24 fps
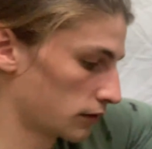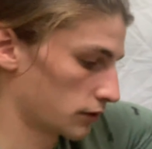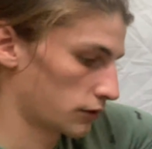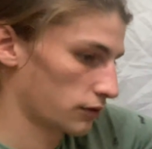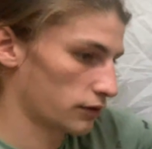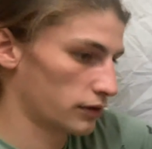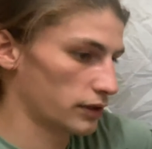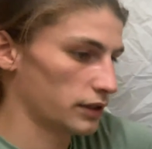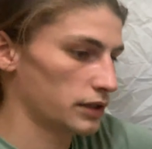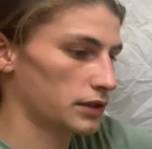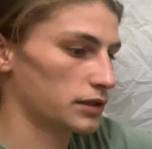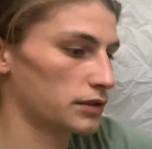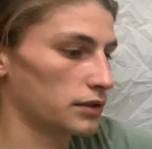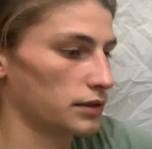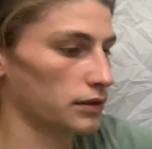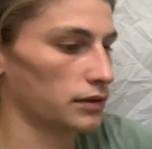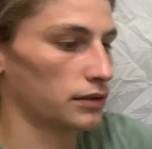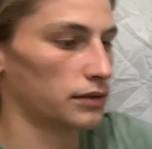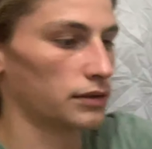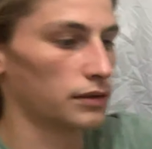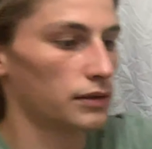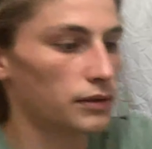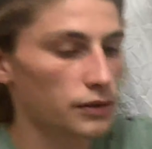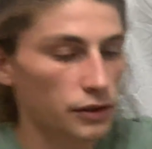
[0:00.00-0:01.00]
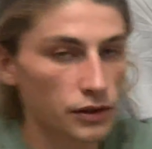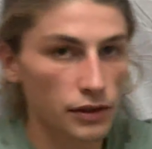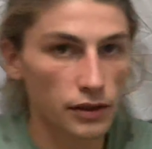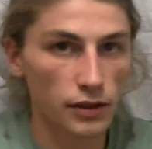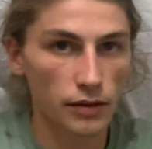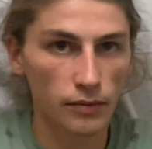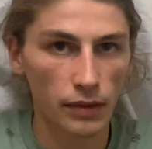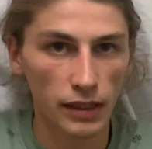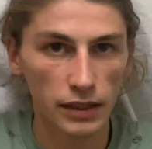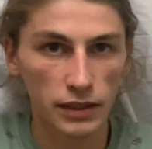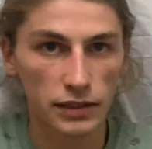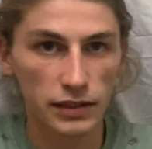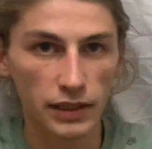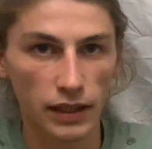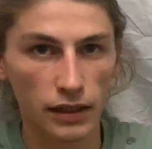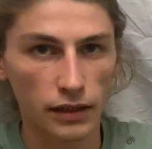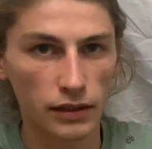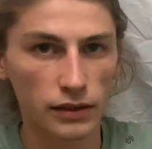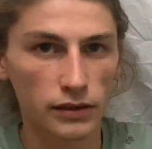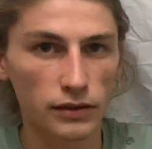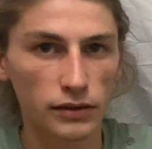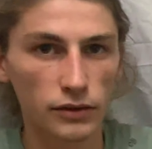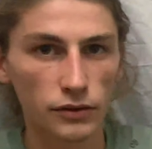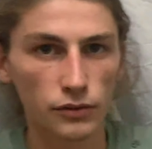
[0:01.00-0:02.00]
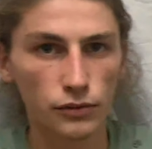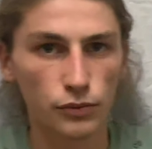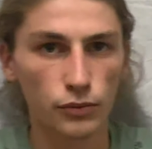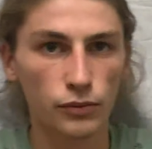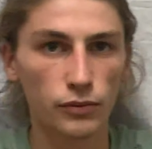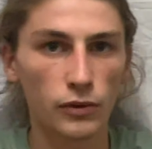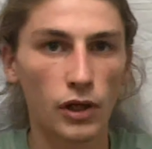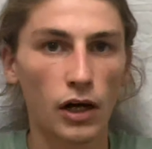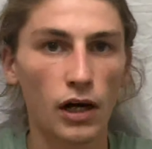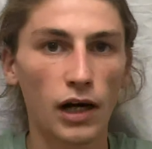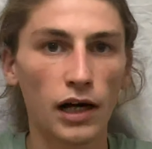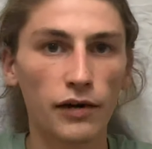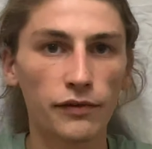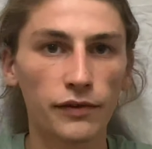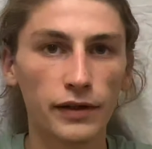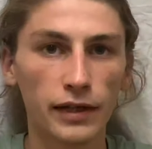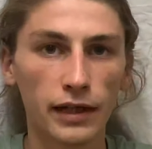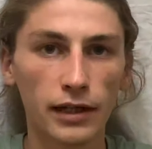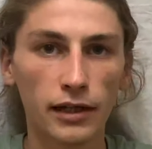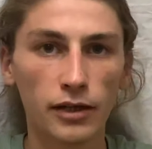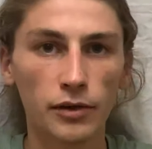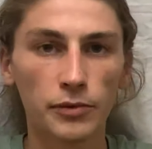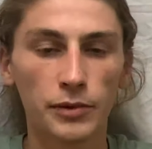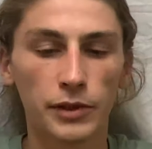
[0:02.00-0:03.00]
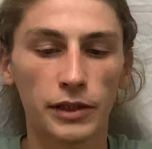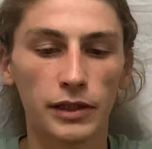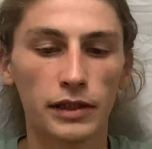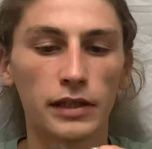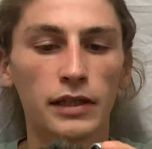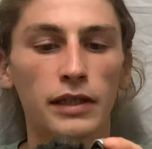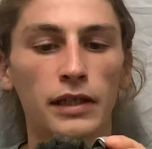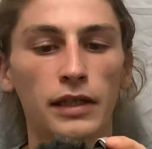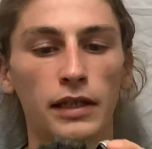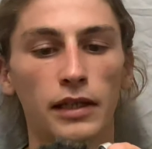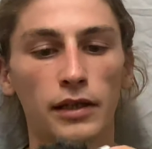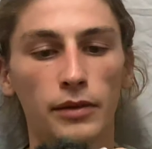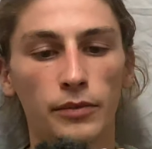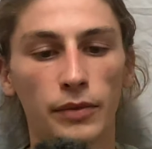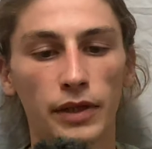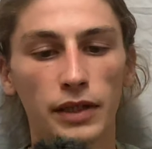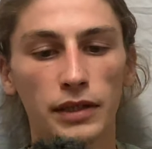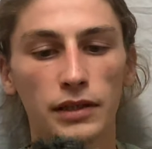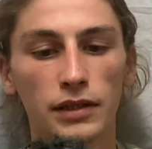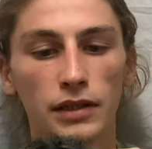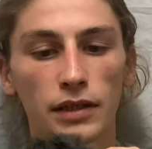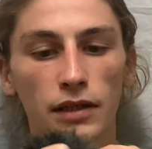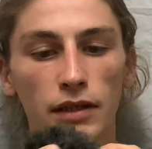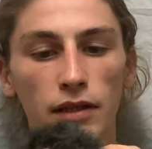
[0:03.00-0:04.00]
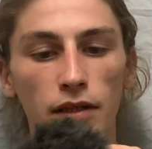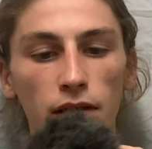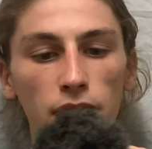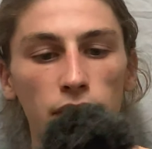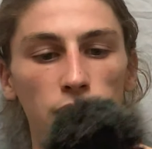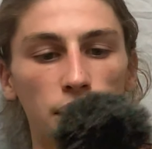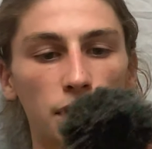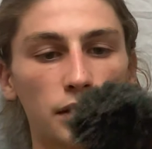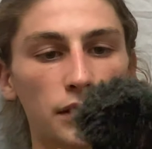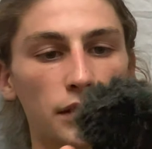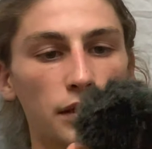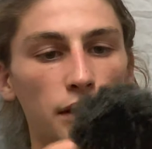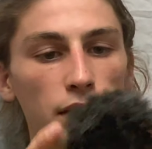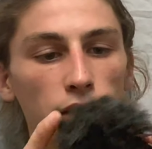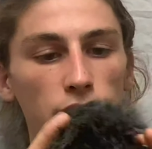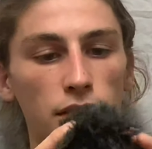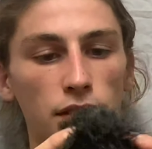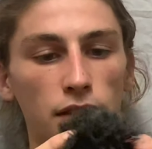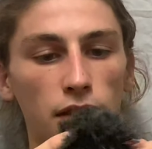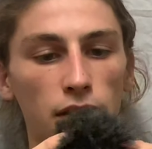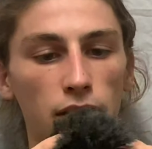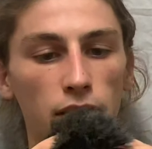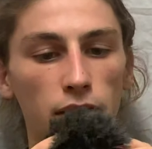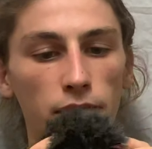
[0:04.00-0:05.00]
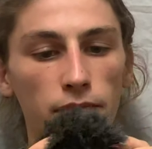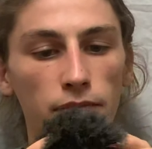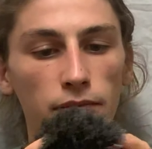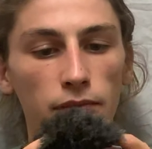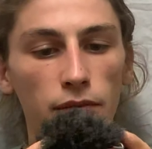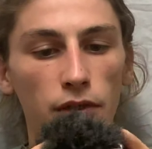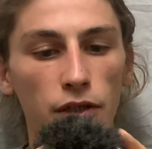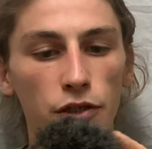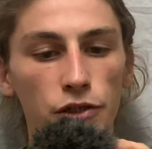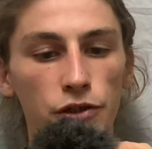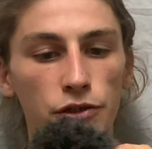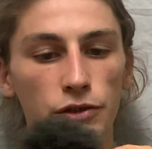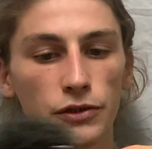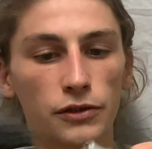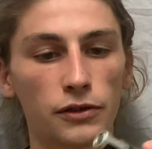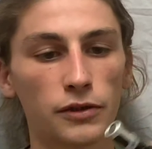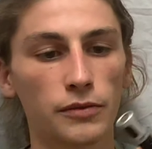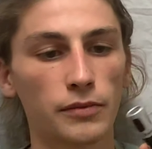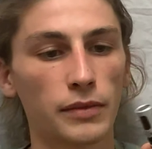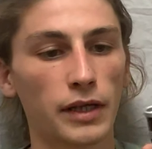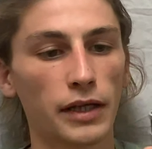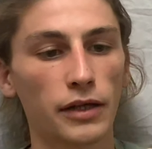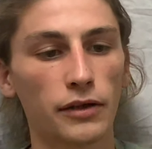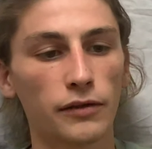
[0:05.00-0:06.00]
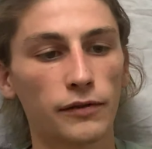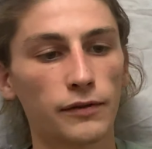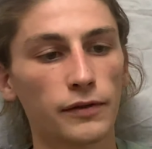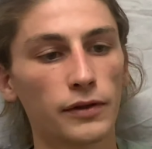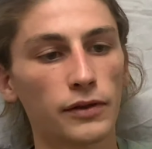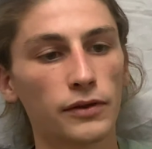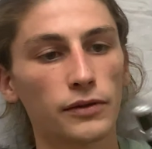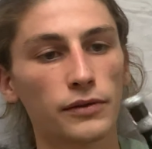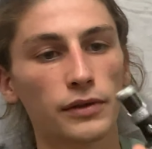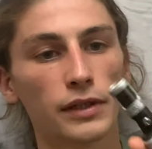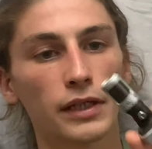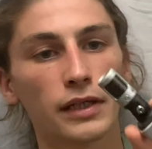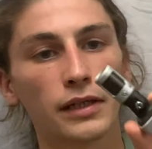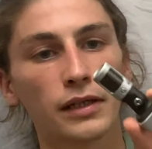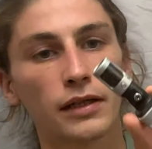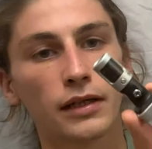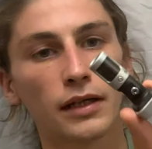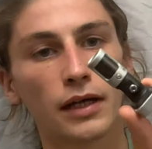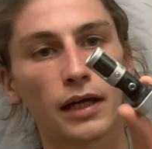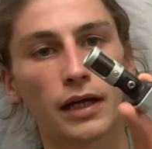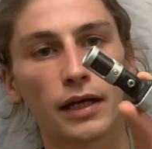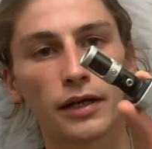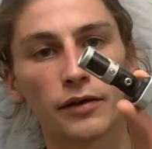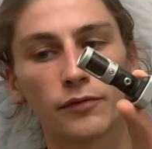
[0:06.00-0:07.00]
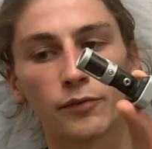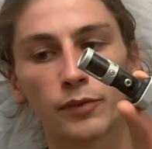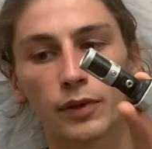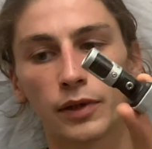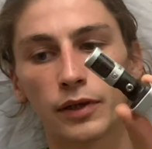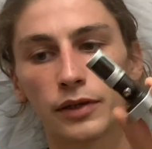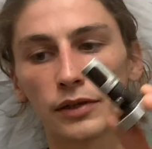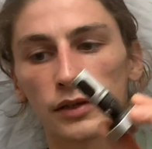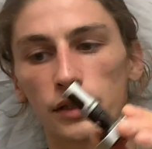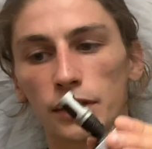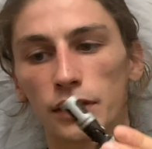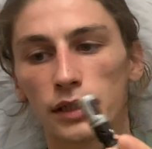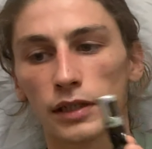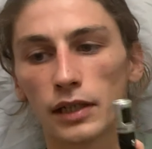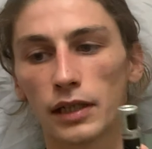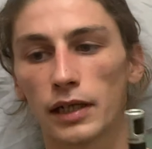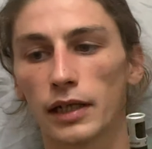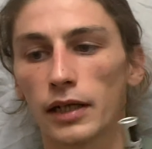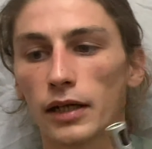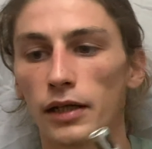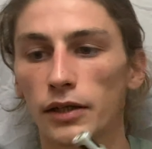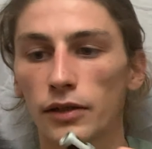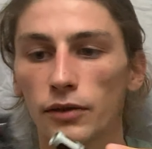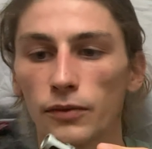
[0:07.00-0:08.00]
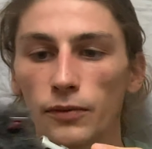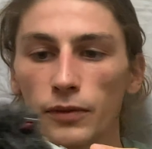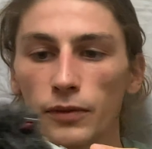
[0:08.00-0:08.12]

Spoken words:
So this, it might sound a little off now, but basically this is a Shure microphone that I purchased, and I got the